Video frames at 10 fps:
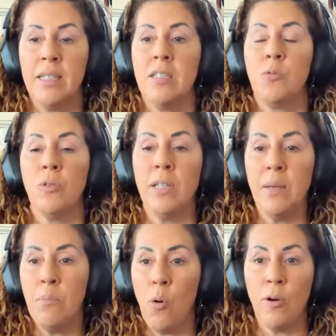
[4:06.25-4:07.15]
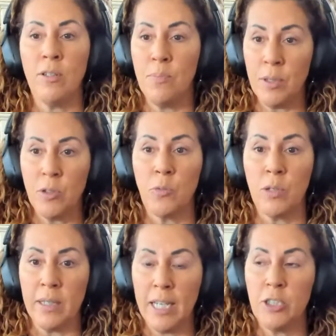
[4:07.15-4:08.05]
it's really important to build a
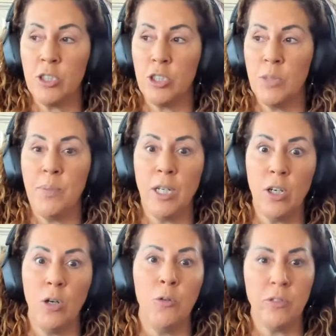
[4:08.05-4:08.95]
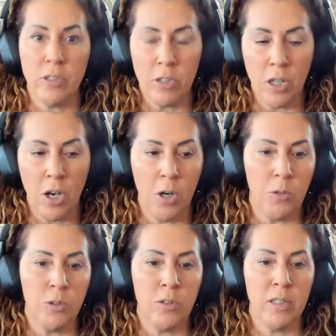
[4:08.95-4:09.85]
relationship and go slow
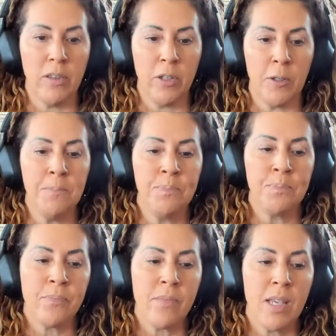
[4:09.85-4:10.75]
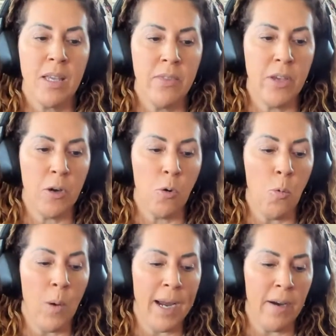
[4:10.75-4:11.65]
so that they're
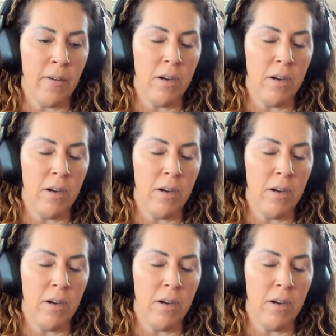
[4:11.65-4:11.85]
aware